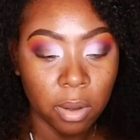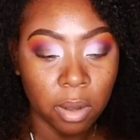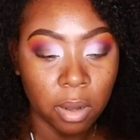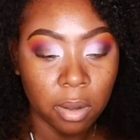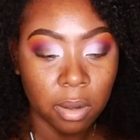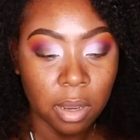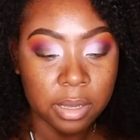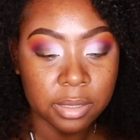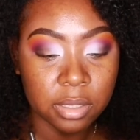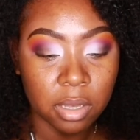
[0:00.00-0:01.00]
so
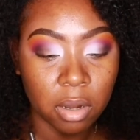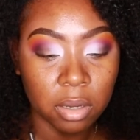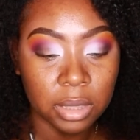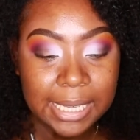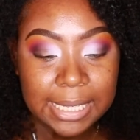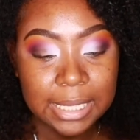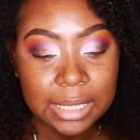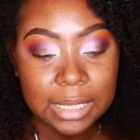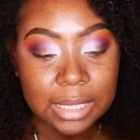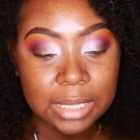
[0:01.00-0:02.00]
excited to buy.
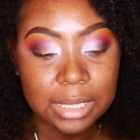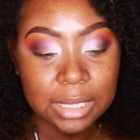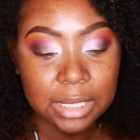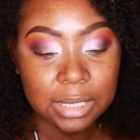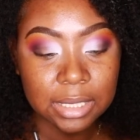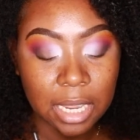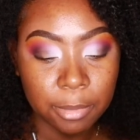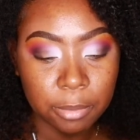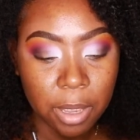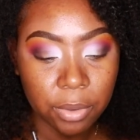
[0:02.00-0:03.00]
And I'm
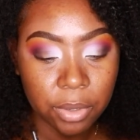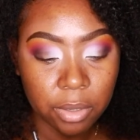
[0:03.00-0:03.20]
using that